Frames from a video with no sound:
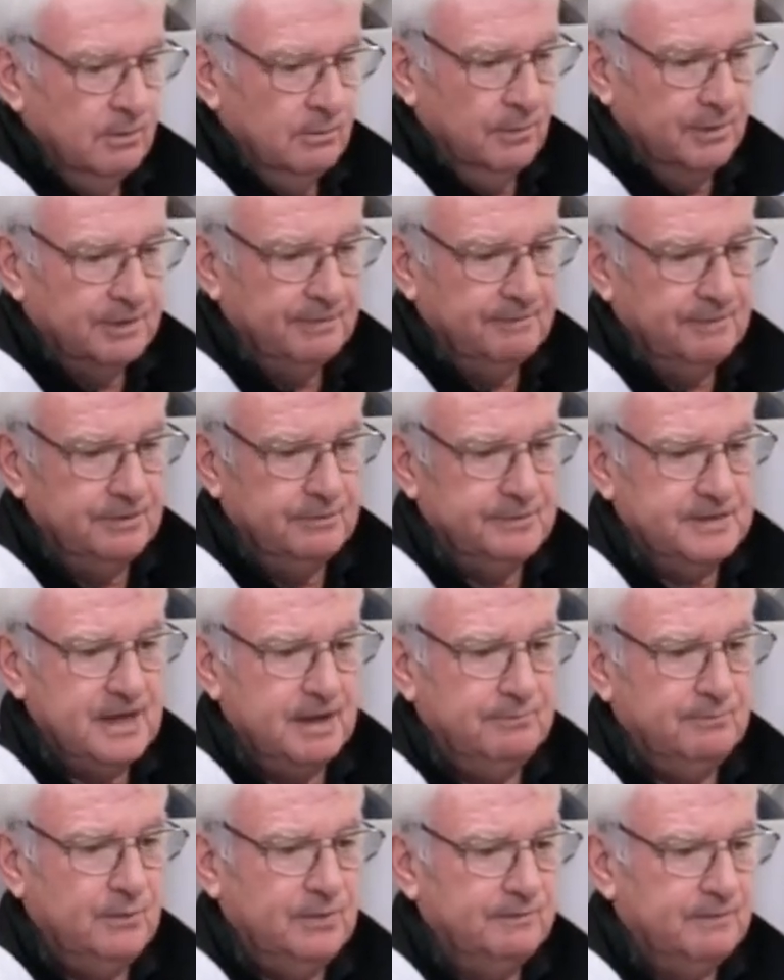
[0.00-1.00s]
Whatever you've
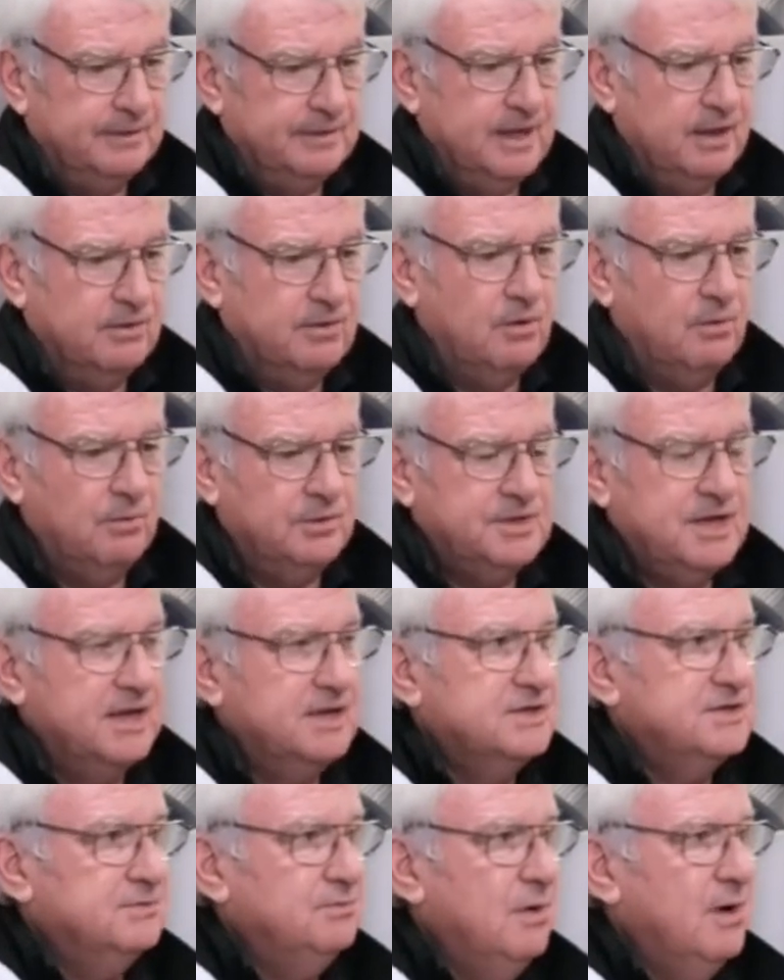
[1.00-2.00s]
done, we've now got
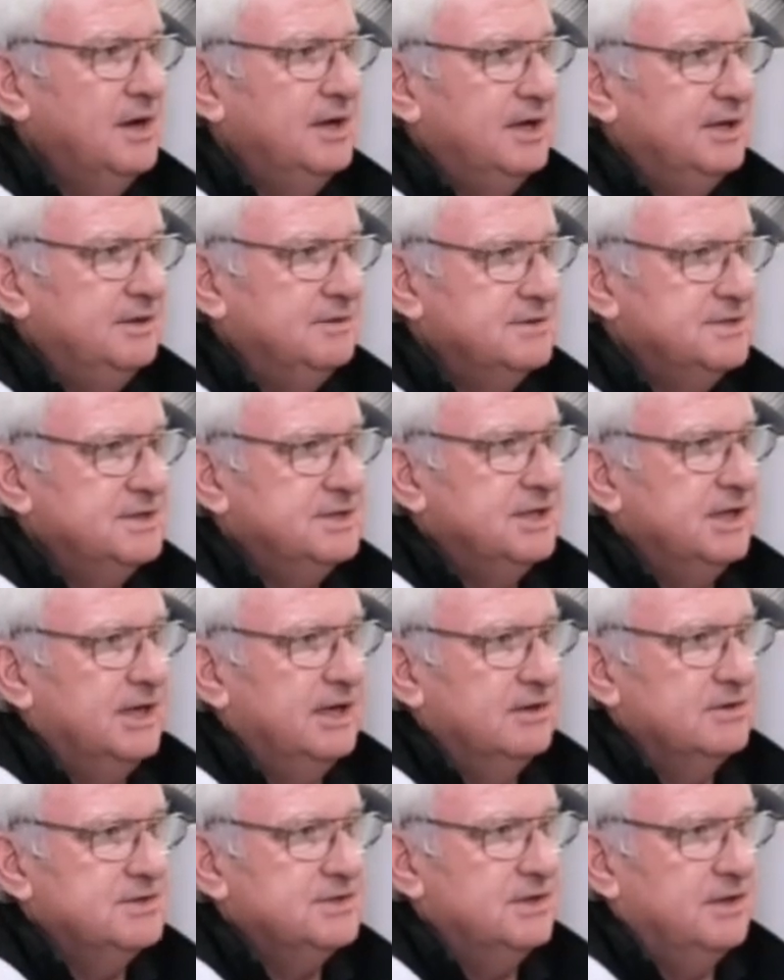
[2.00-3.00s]
tanks of wine sitting
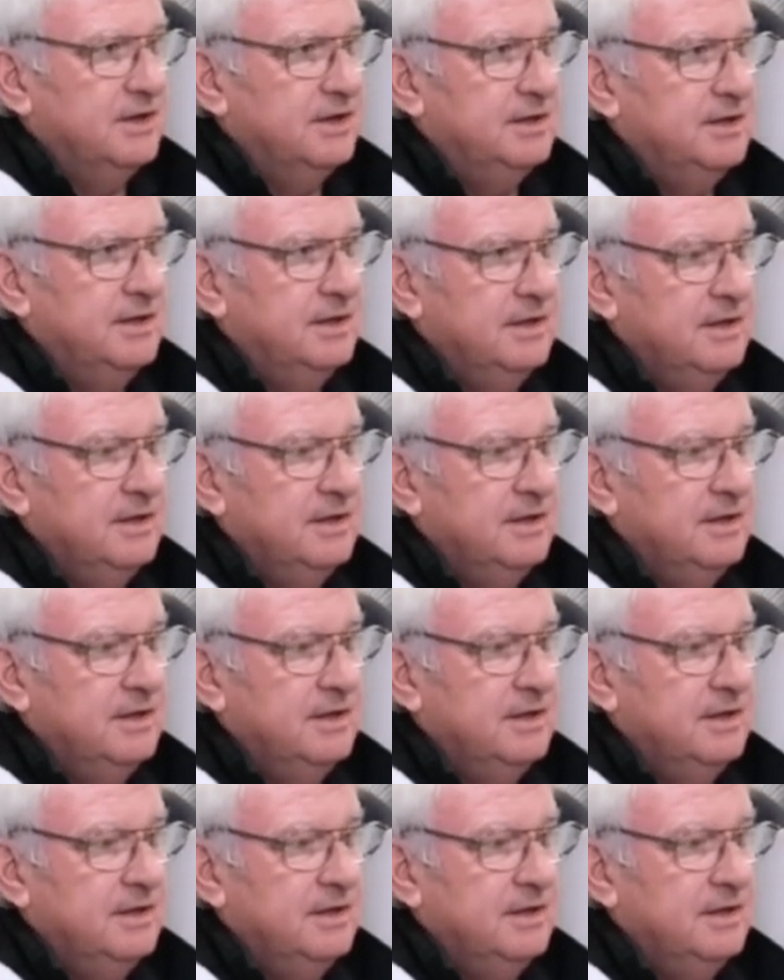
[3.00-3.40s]
outside.